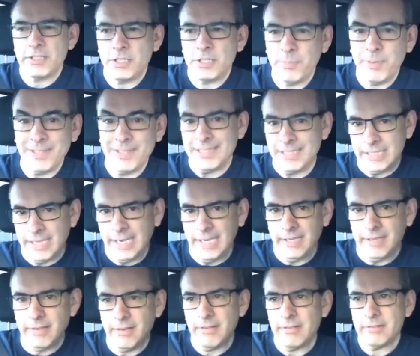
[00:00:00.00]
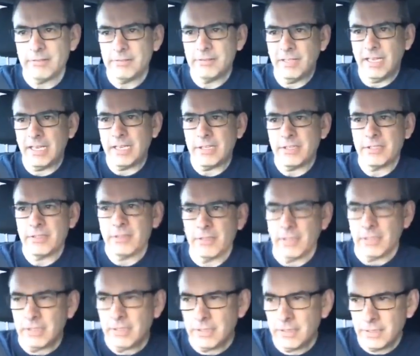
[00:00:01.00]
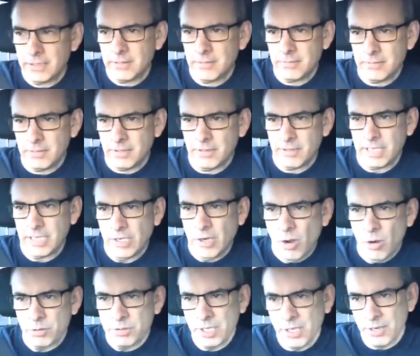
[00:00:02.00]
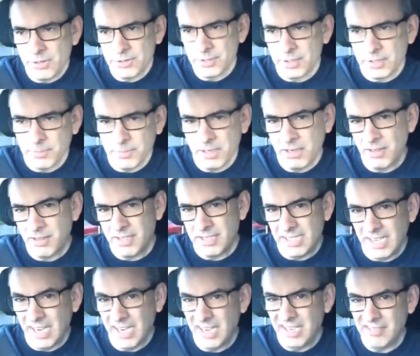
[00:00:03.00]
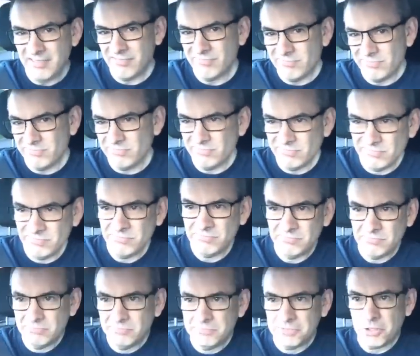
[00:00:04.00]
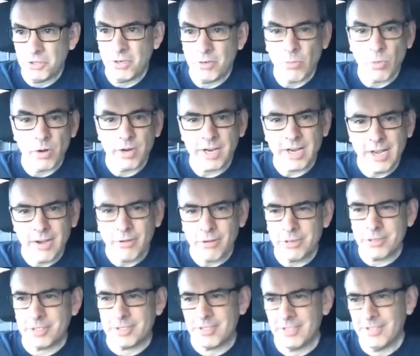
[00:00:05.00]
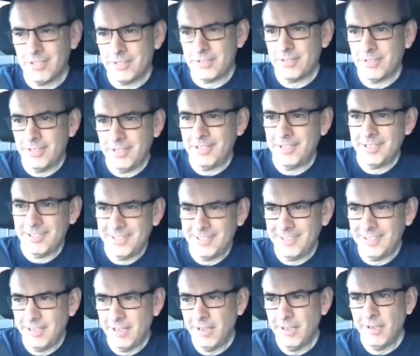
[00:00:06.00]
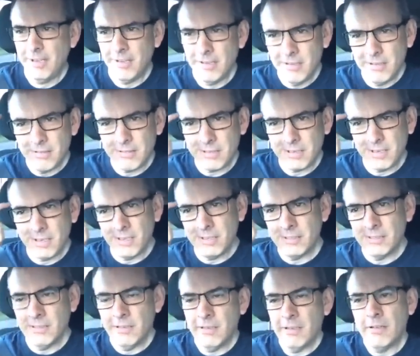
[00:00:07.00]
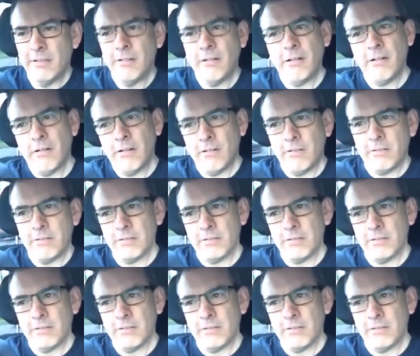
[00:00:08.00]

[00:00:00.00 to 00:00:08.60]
or actually she spent the day there, I guess, you know, getting hotels in the middle of the day during work hours, it's okay.